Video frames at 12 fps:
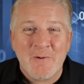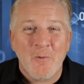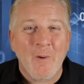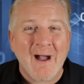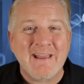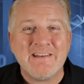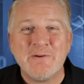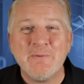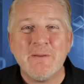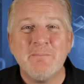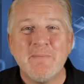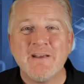why why do
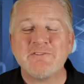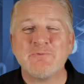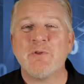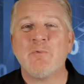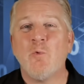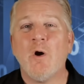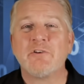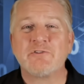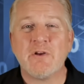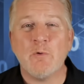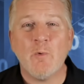we mess with Wall Street?